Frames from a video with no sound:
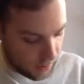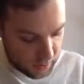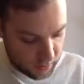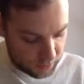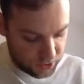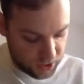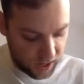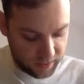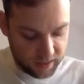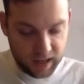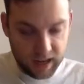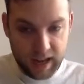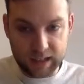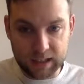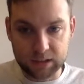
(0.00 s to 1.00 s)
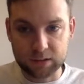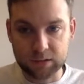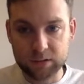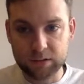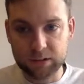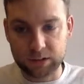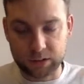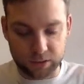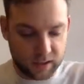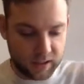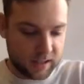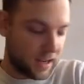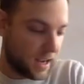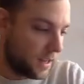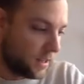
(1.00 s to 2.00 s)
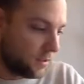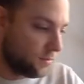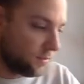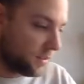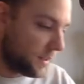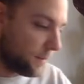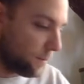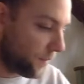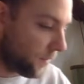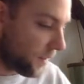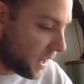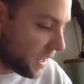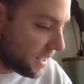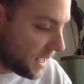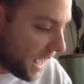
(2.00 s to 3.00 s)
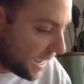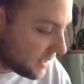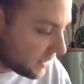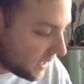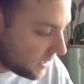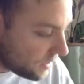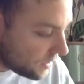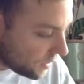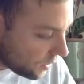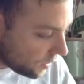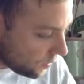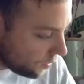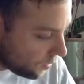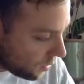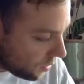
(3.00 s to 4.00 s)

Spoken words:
Check the diagonals. Do these diagonals simplify? Yes, they do.